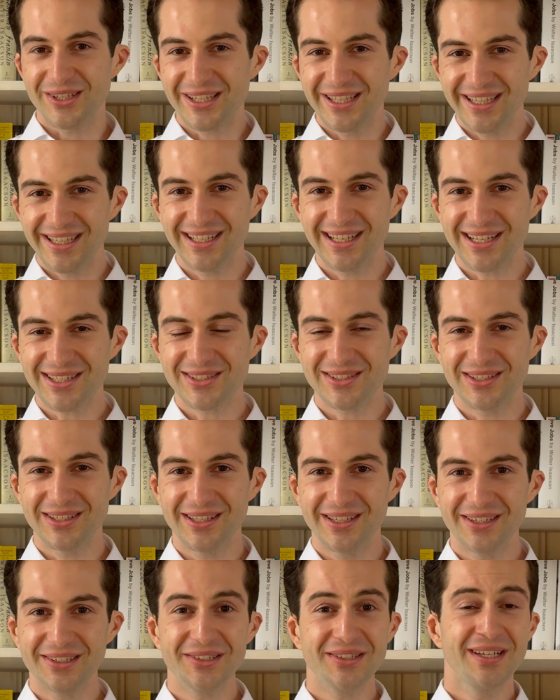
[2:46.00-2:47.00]
key lesson
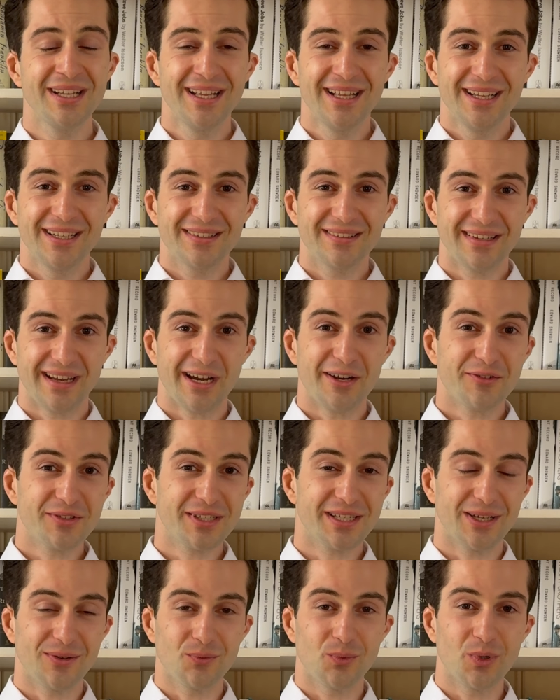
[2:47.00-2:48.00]
here? Tariffs can